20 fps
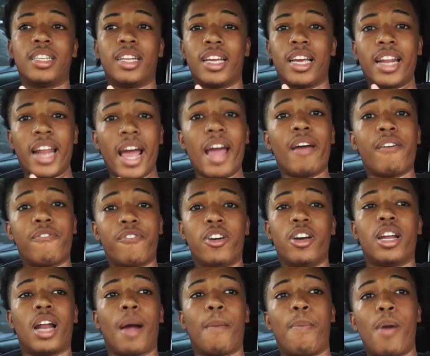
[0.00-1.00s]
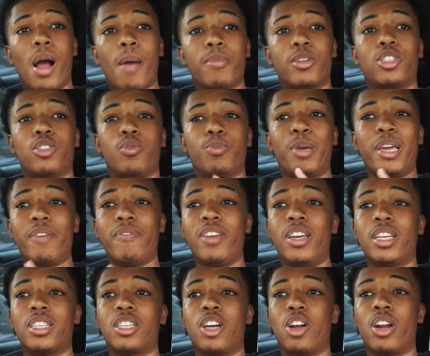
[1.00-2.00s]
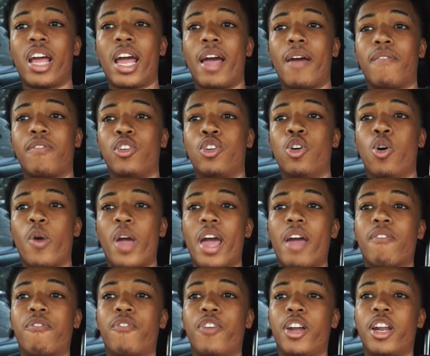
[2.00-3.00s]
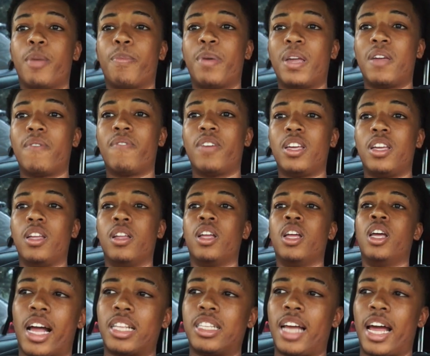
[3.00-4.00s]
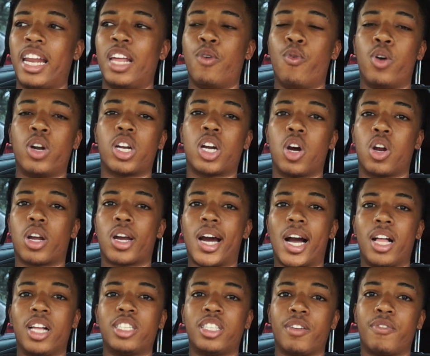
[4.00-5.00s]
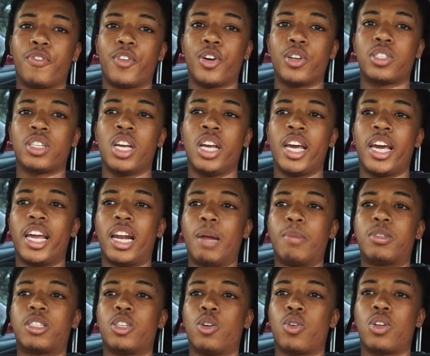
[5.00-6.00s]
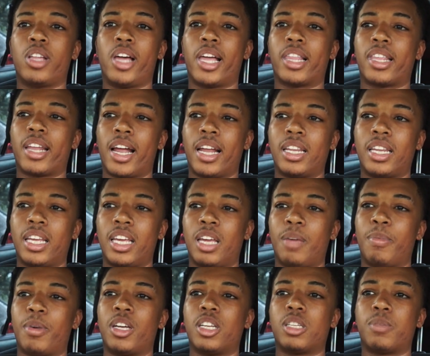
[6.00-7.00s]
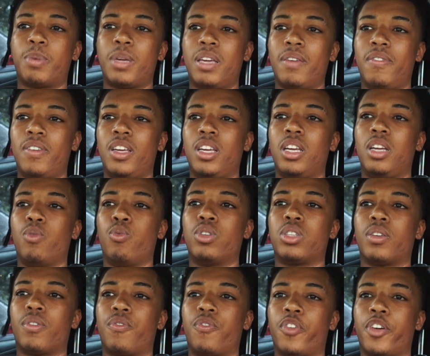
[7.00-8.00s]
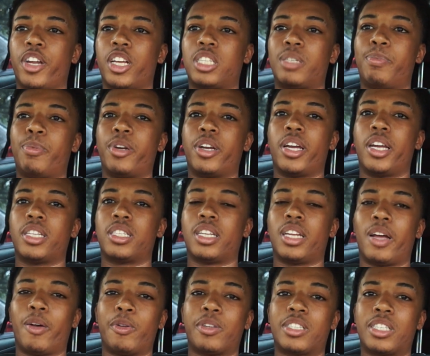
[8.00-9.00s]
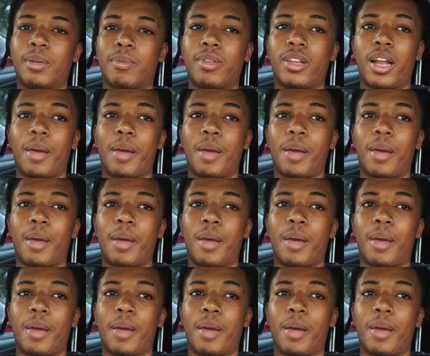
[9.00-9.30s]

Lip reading: And have fun. I promise you, PV is you're gonna have fun at PV. I didn't want to go to college at first, and I'm so glad that I did, because PV was a fun experience, and it was something